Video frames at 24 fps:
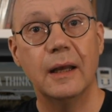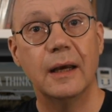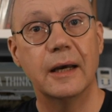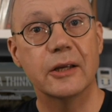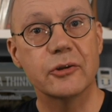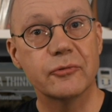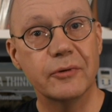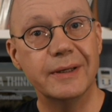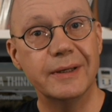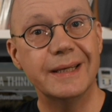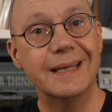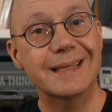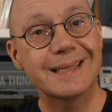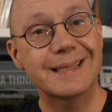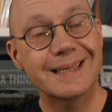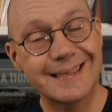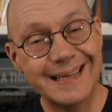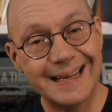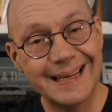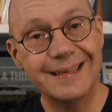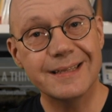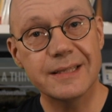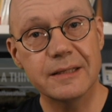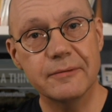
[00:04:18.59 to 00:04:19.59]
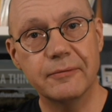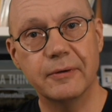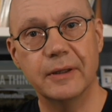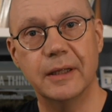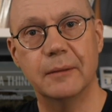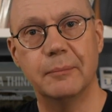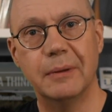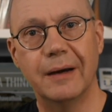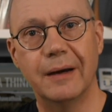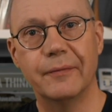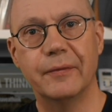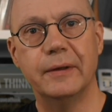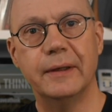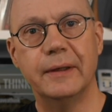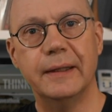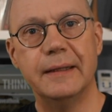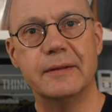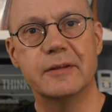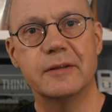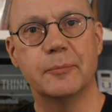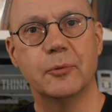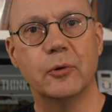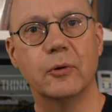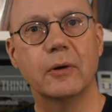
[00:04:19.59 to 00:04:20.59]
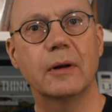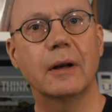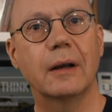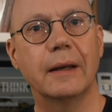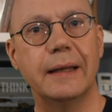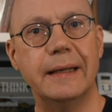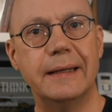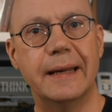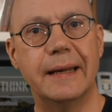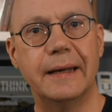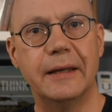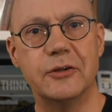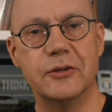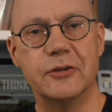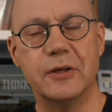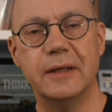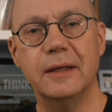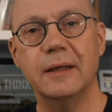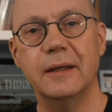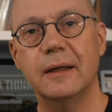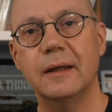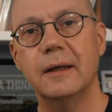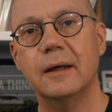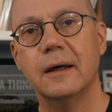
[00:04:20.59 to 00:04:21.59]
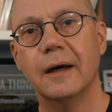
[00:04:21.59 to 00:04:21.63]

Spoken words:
has written extensively about the need to put clean energy